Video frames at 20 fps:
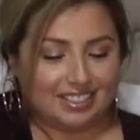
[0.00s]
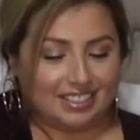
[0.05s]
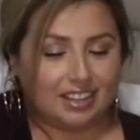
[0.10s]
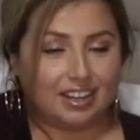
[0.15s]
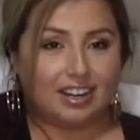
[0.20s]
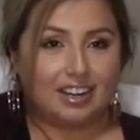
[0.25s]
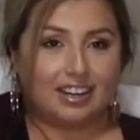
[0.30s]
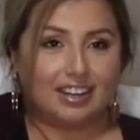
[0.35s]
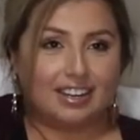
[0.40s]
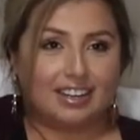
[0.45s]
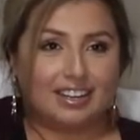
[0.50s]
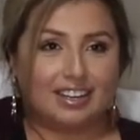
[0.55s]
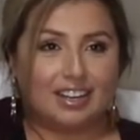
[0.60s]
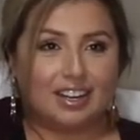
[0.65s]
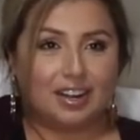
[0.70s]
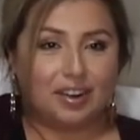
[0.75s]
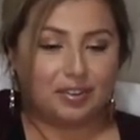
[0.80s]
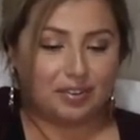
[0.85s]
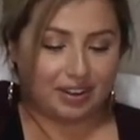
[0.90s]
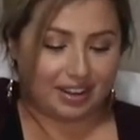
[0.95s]
So just
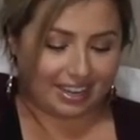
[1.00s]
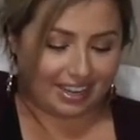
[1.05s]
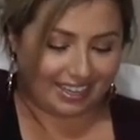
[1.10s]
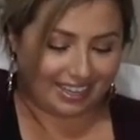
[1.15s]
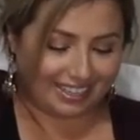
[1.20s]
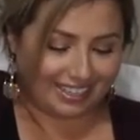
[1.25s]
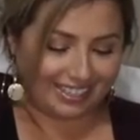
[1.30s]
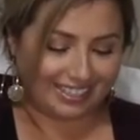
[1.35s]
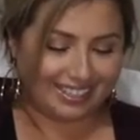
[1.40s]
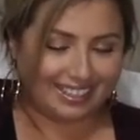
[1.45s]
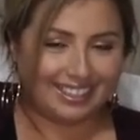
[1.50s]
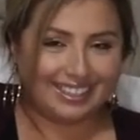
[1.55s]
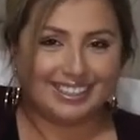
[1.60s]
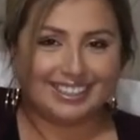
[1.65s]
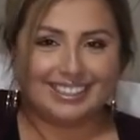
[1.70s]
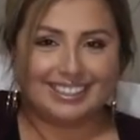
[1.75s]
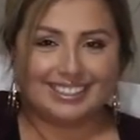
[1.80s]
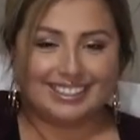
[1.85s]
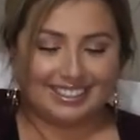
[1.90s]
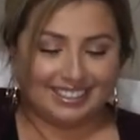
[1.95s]
while we're making the
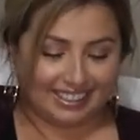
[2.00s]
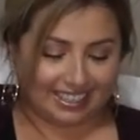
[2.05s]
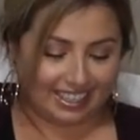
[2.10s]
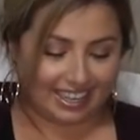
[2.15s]
thumbnail.